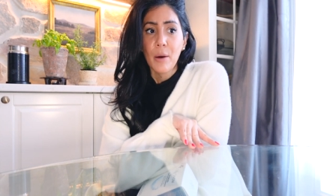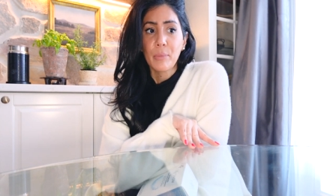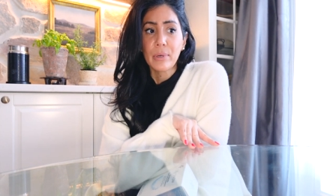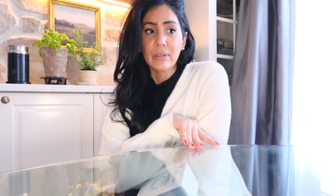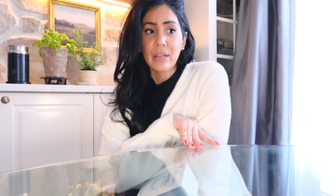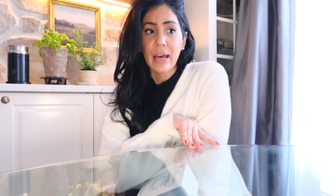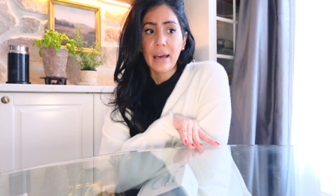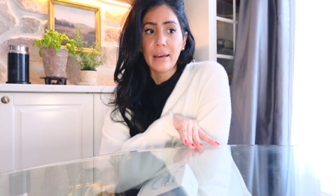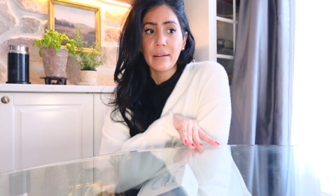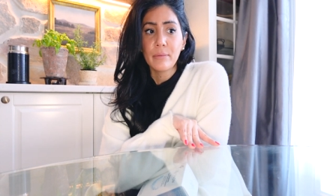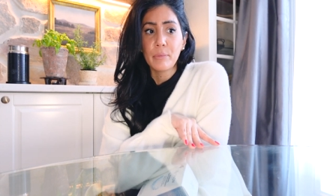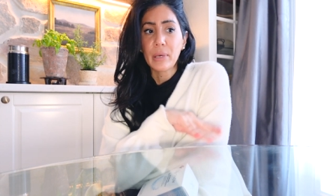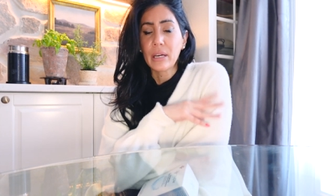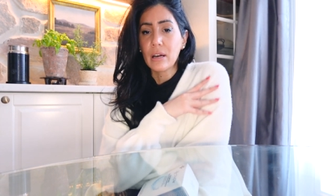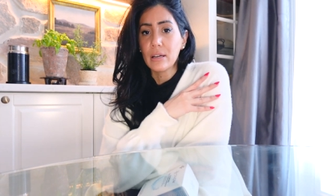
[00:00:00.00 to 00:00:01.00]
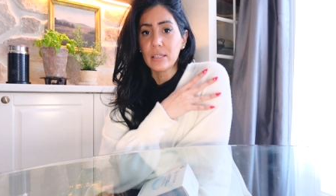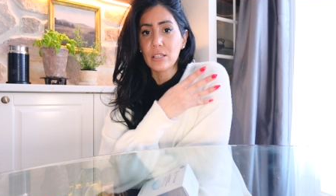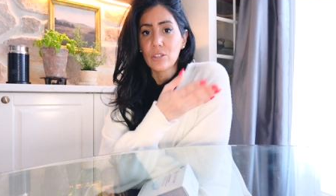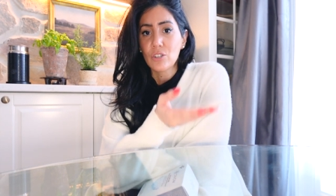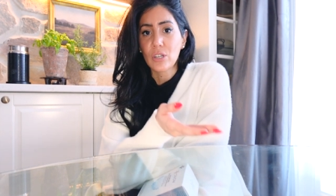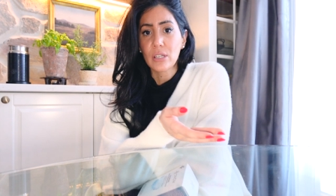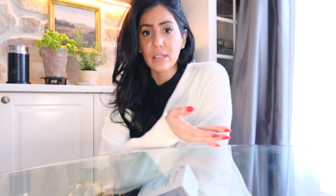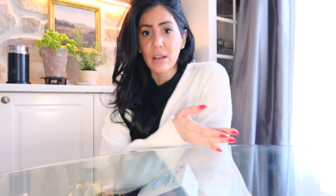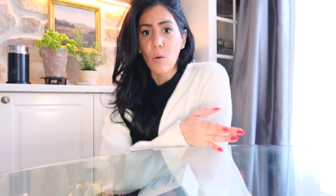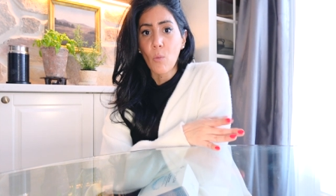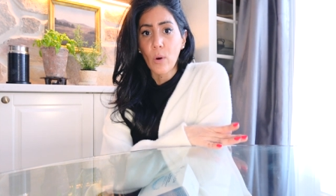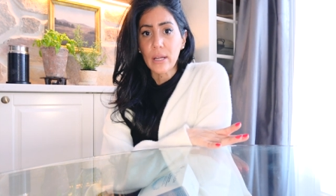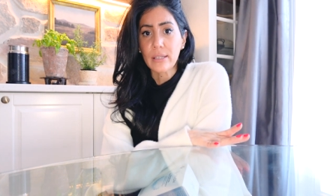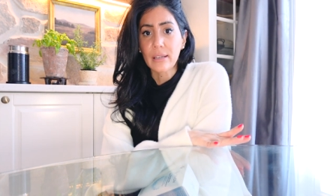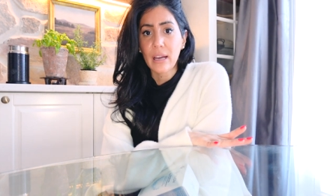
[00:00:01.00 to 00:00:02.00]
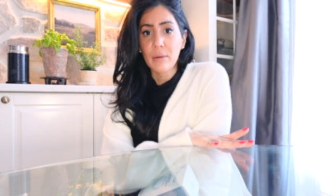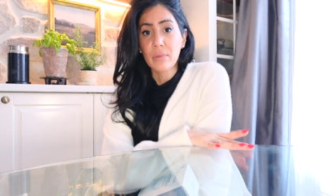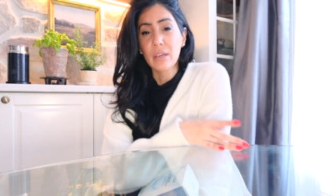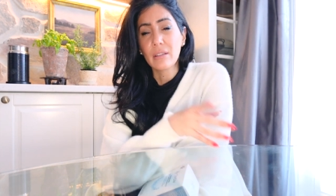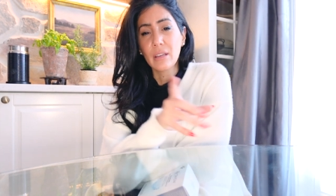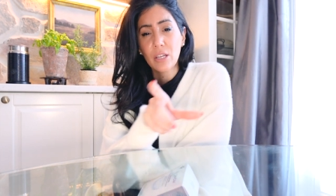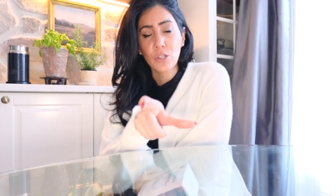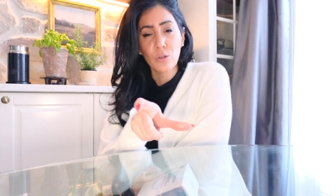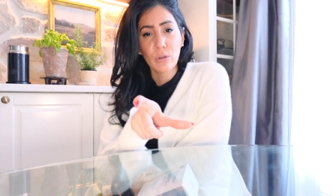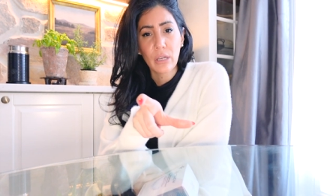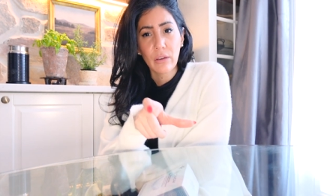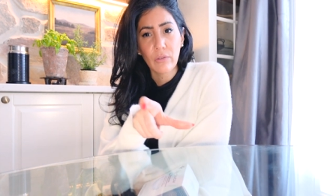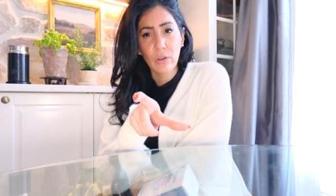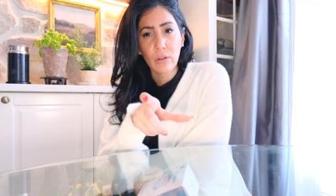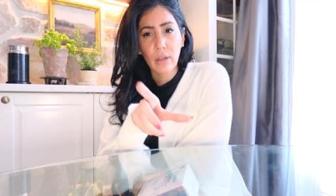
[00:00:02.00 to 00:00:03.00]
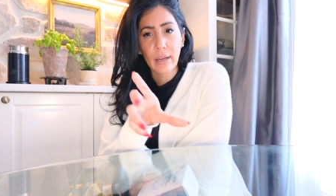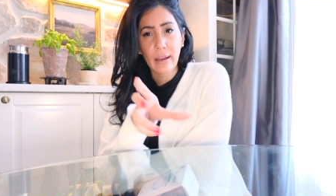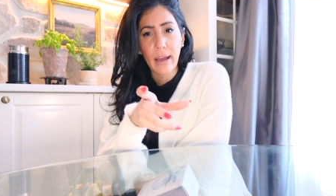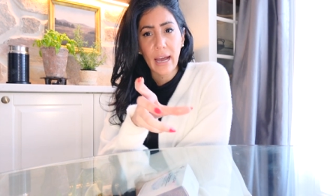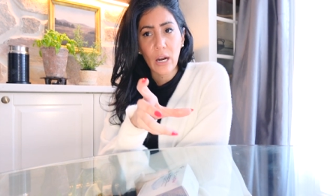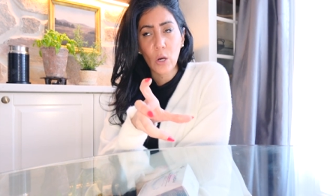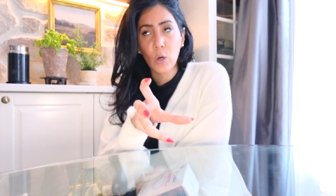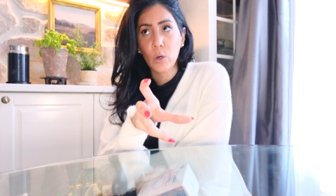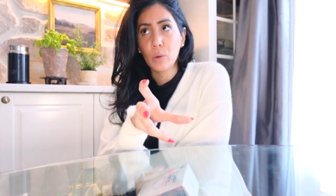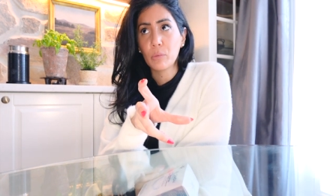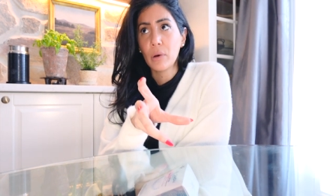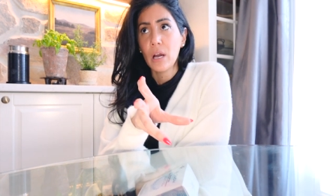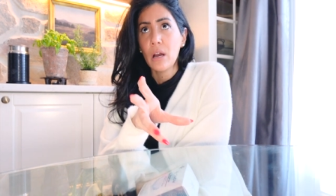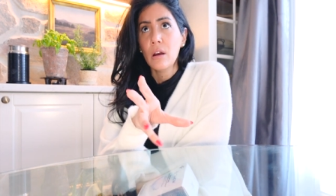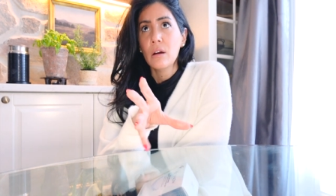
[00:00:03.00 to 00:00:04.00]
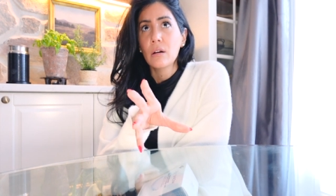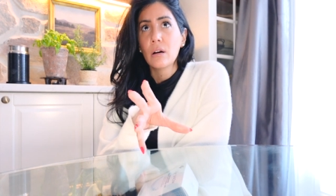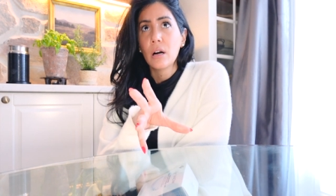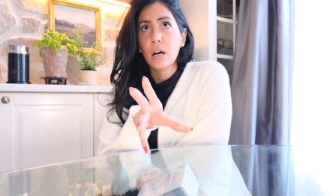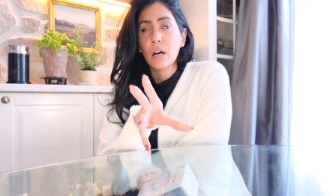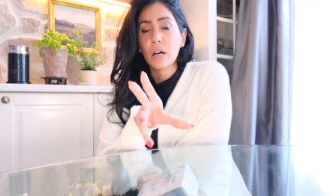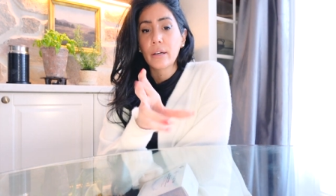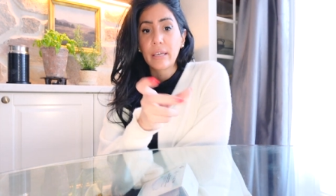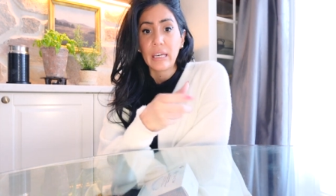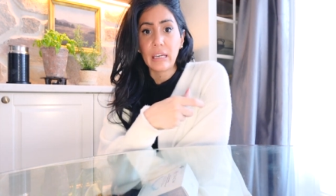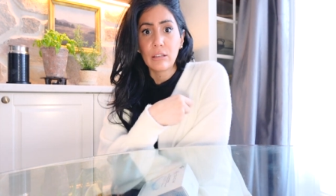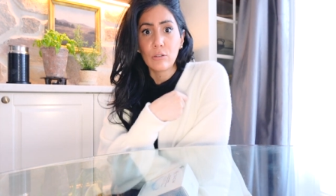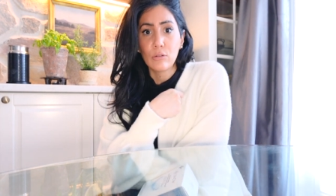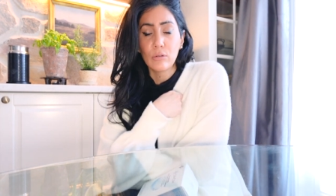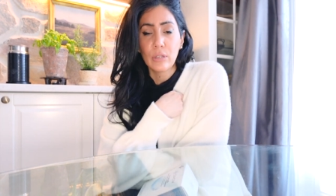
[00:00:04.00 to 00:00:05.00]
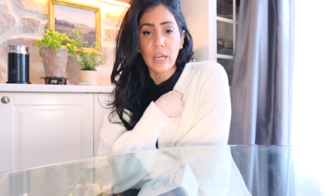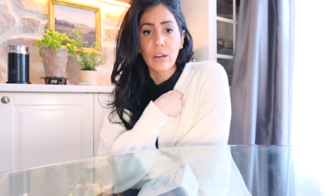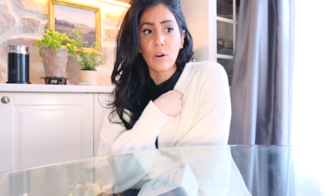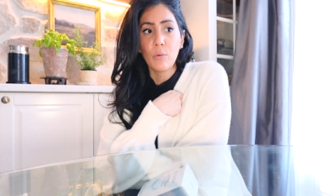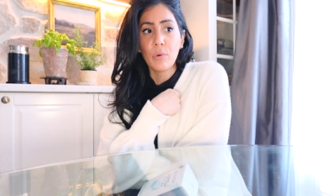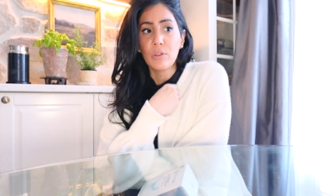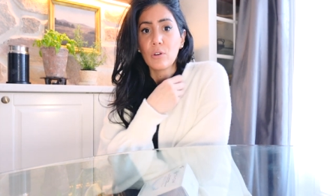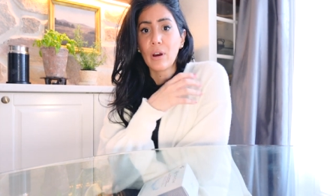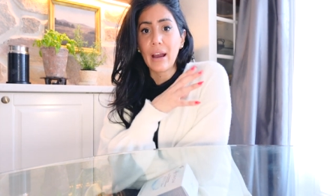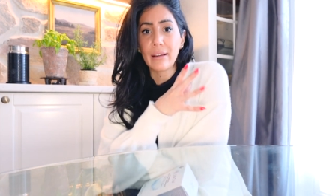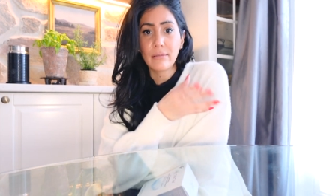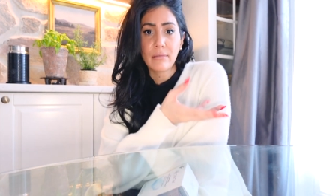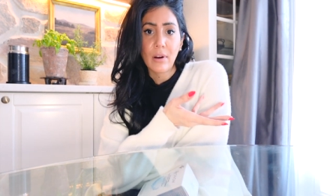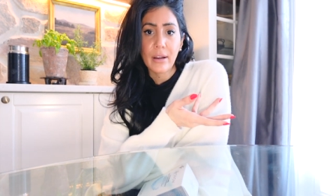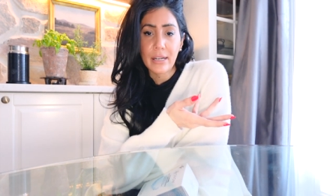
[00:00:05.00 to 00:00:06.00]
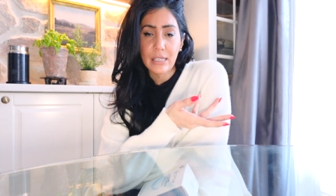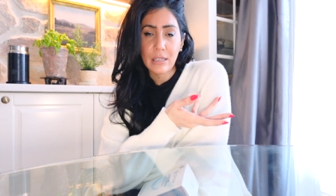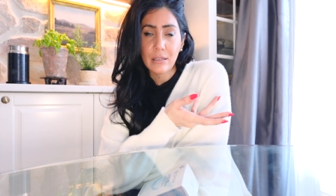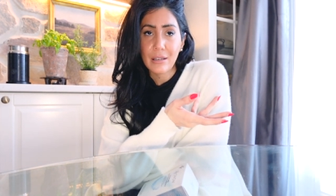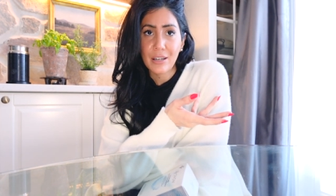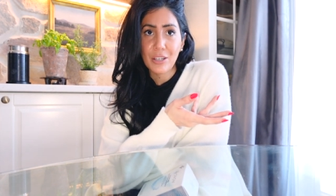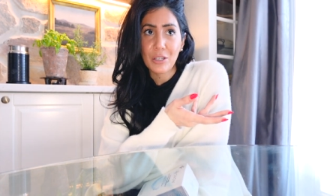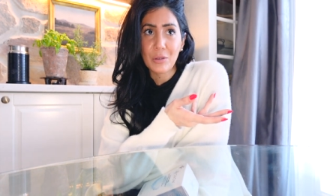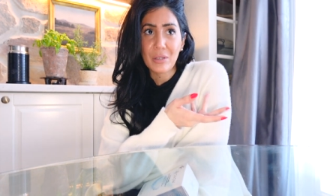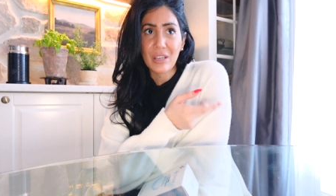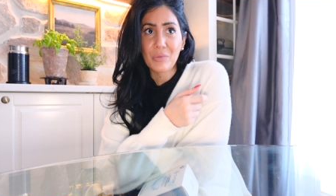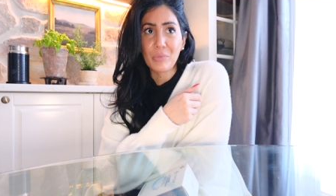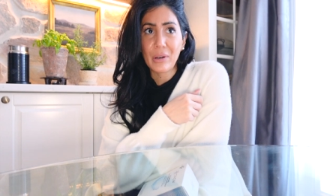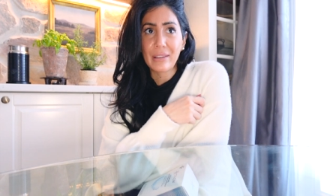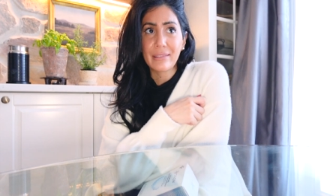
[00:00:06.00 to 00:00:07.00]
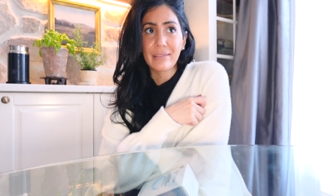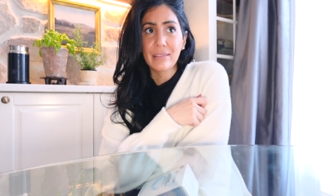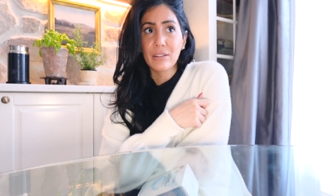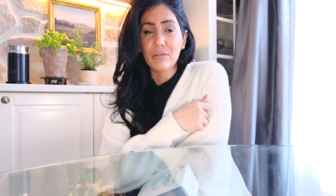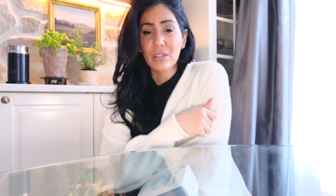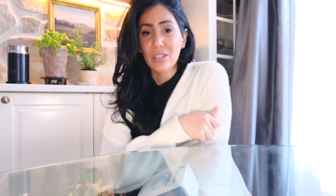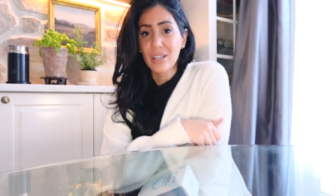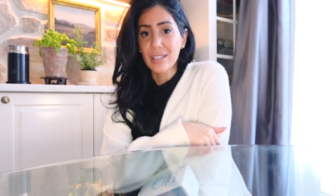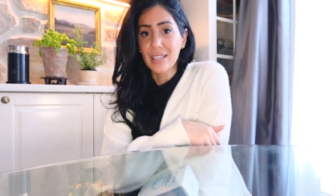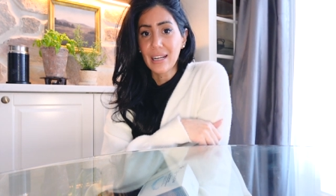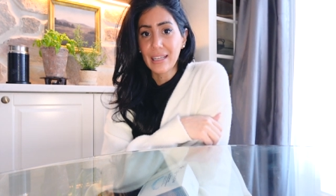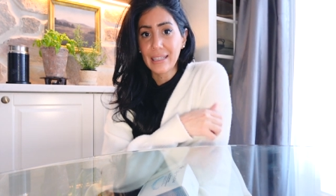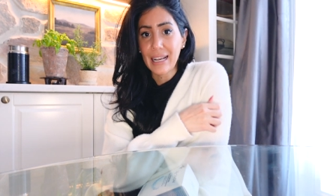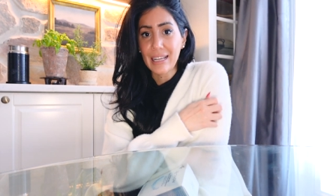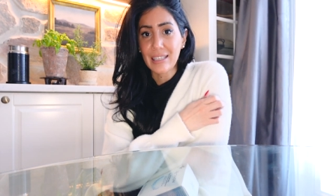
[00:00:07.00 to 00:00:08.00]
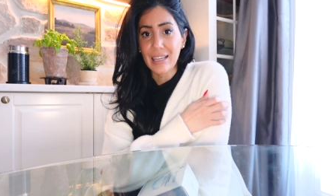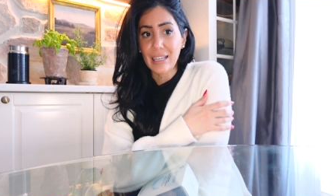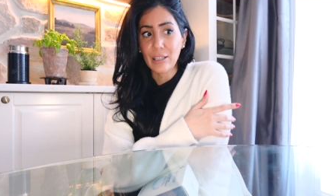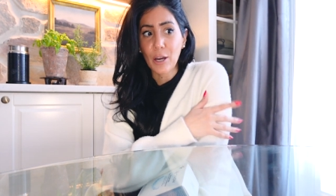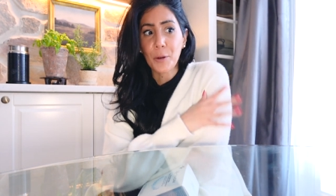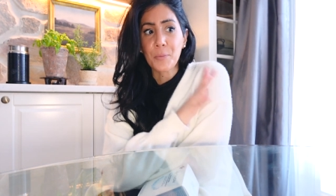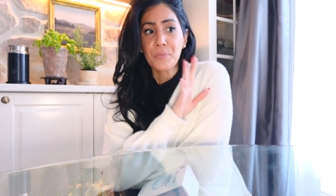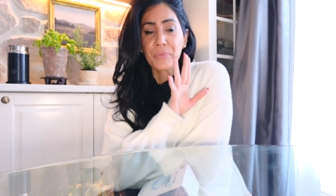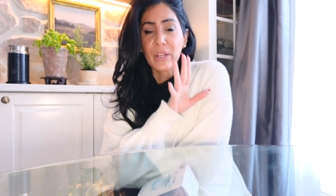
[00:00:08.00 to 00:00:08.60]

but then because it's just that one time thing, they do give you like an at-home kit to take home with you. I honestly didn't use it, but the results didn't last that long.